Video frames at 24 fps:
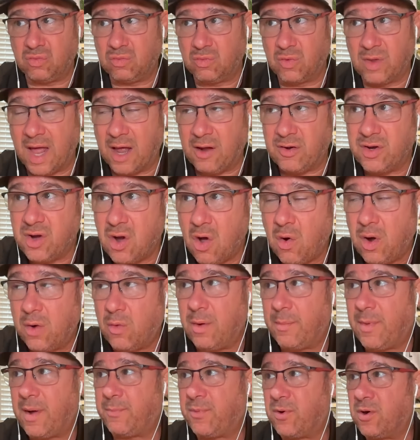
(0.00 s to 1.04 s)
without knowing
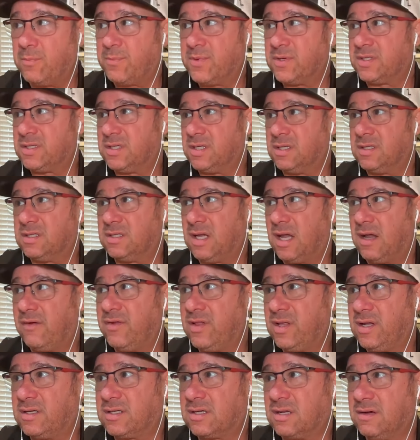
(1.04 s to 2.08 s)
what my purpose is,
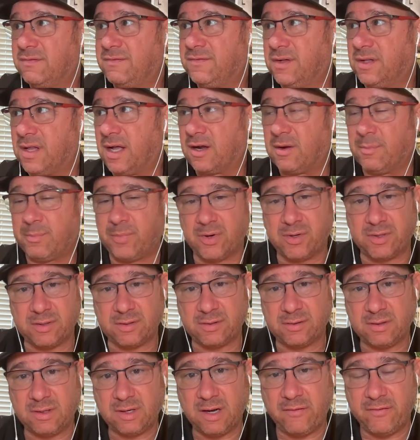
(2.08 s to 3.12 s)
everything's going to feel like a burden.
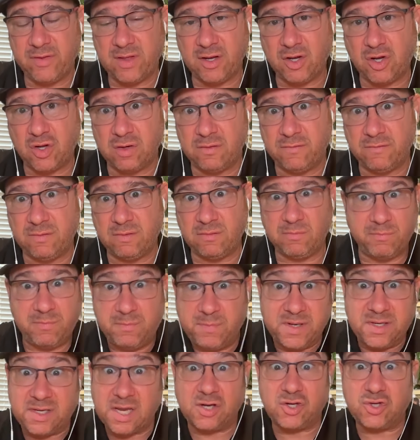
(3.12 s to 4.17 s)
Everything could
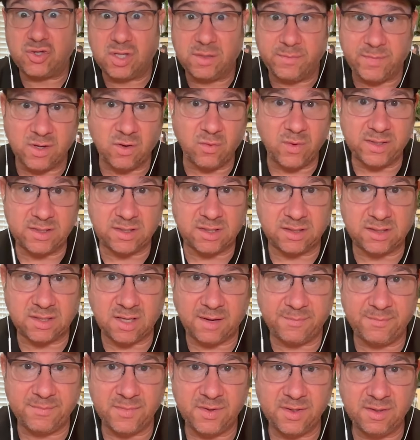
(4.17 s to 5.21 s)
potentially be a waste of
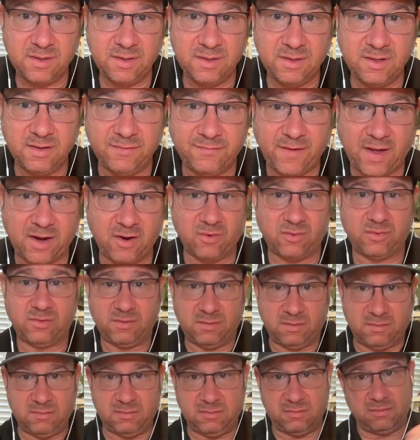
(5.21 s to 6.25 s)
time if I
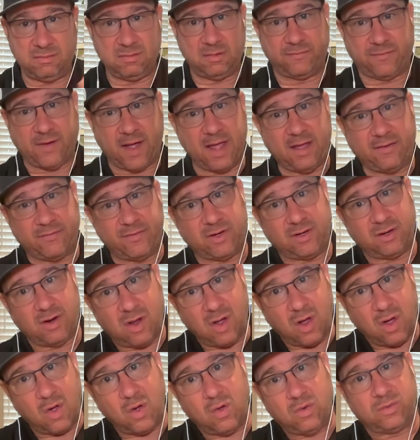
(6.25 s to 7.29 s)
haven't
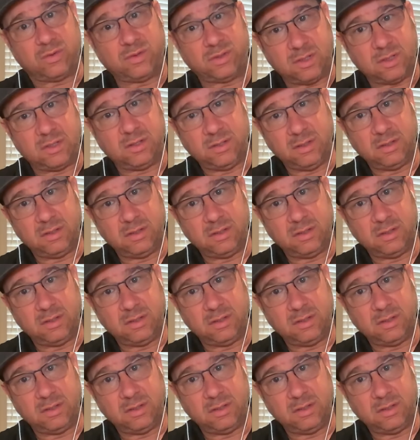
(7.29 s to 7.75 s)
owned